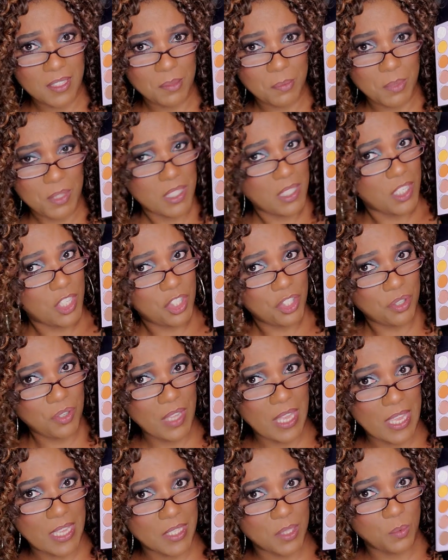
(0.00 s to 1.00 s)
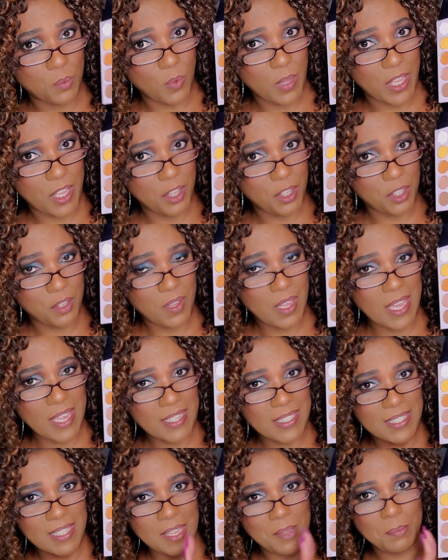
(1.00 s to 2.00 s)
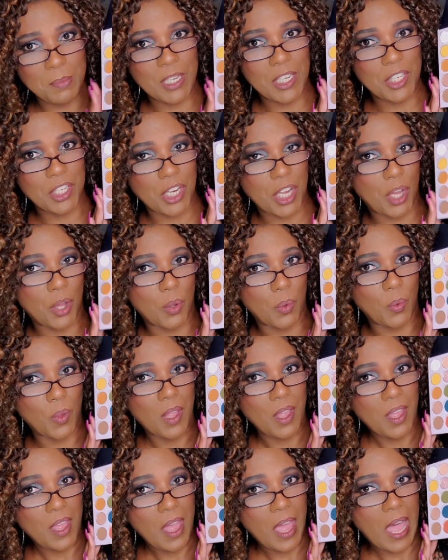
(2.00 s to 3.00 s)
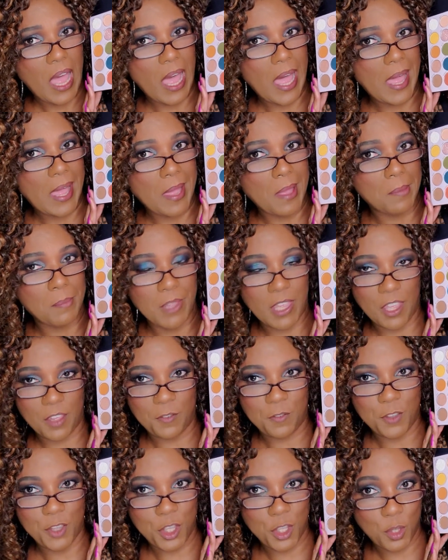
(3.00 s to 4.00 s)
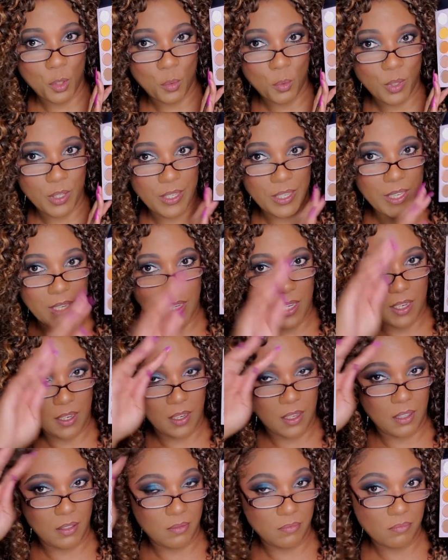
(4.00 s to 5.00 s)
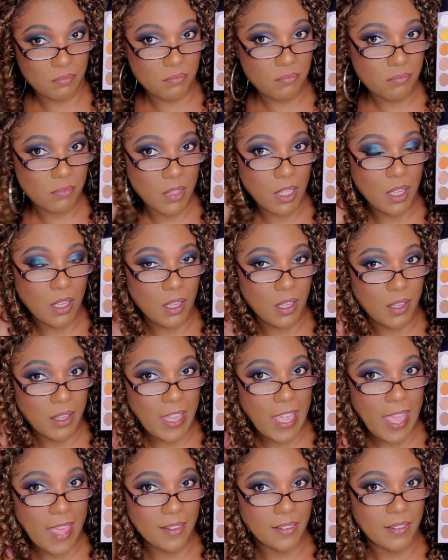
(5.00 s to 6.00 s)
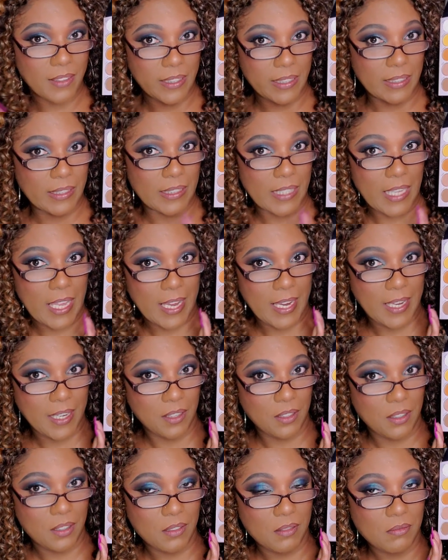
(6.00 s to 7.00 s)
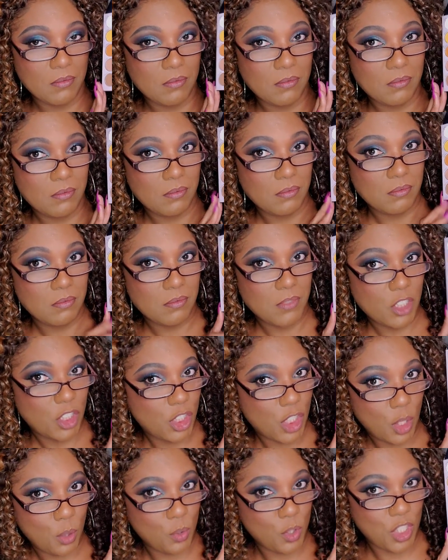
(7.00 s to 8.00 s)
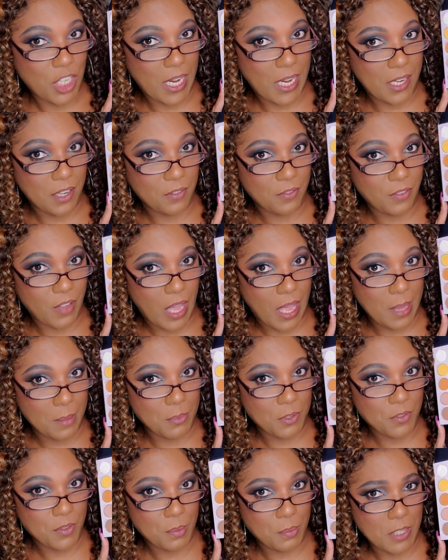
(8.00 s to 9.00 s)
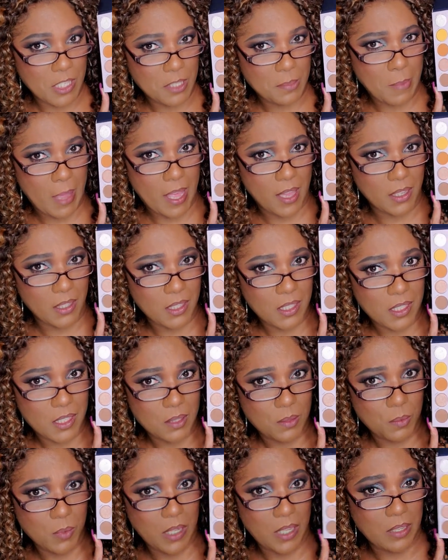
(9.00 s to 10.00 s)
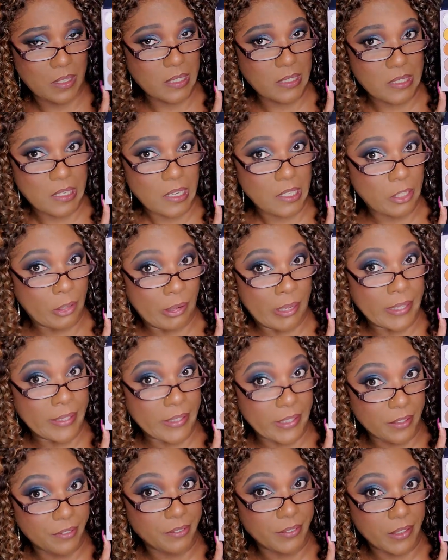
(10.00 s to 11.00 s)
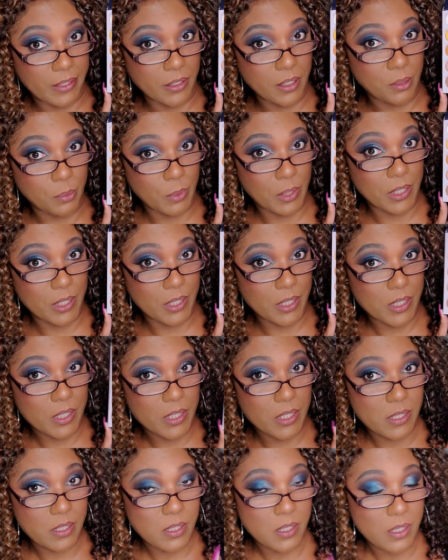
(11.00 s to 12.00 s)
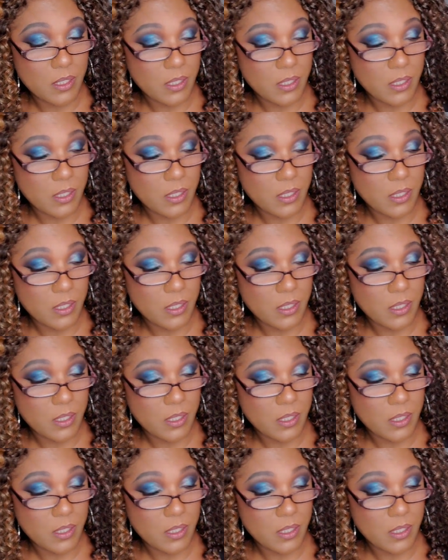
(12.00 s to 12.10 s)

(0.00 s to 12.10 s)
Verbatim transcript: some potential as well. You guys let me know if you were getting Kathleen Light So Jaded vibes from this palette as well, because I know I definitely was.